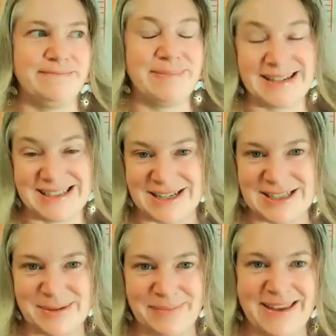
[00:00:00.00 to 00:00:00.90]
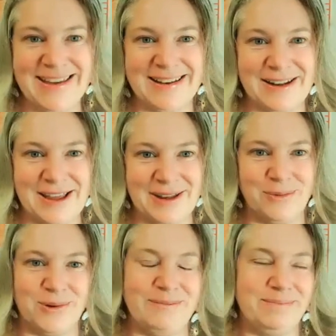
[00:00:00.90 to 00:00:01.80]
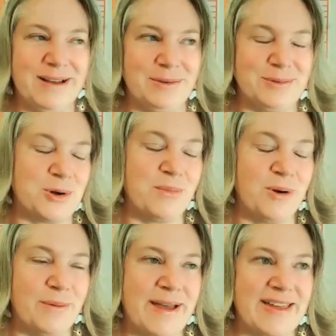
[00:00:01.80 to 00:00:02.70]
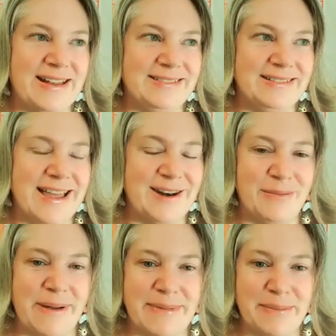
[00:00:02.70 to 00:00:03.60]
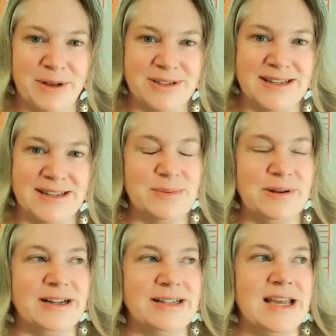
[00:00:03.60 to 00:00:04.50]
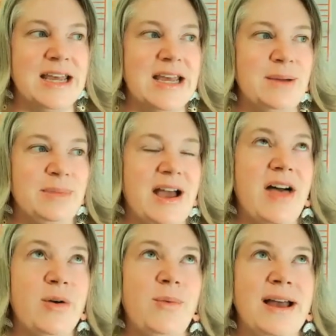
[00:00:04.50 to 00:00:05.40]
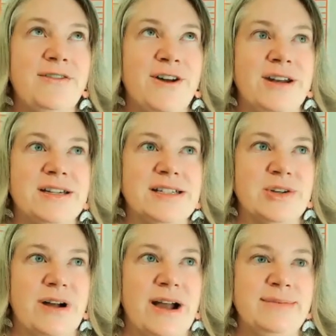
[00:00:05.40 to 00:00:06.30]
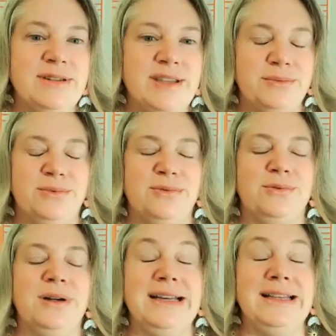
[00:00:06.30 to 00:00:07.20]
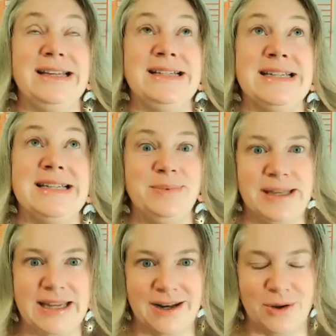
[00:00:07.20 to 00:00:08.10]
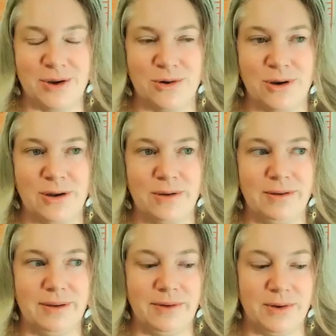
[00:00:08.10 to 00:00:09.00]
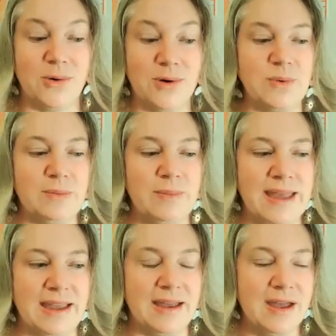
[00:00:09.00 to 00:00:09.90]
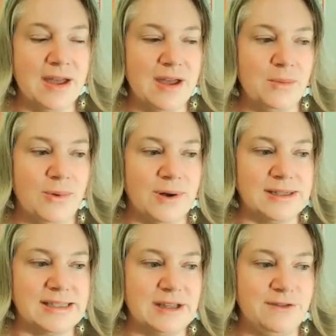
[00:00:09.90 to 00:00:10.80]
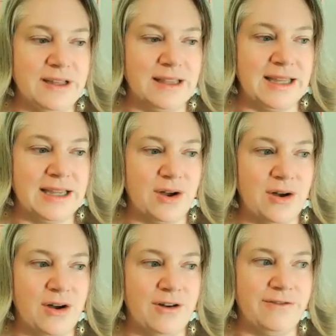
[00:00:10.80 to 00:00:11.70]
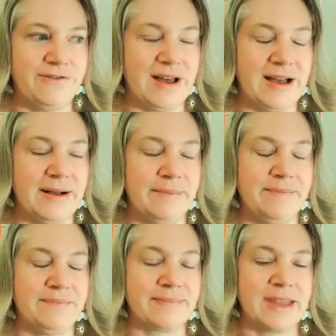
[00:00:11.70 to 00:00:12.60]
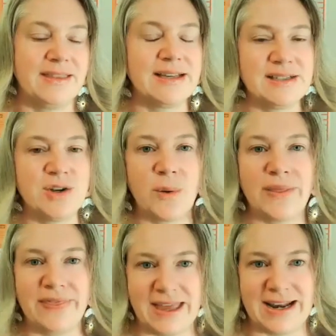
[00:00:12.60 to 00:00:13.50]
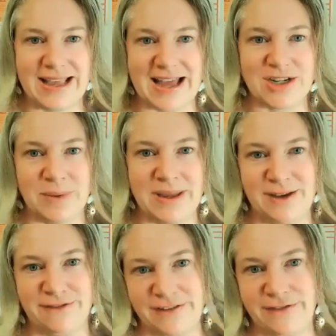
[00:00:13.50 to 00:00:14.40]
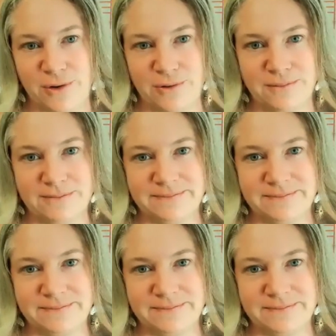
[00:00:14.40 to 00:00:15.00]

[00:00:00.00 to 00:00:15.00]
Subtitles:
makes sense to me. And I'll talk more about that later, about my personal experience. The other way I've heard it described that really deeply hit a chord with me was the feeling of there's no one there to catch me if I fall.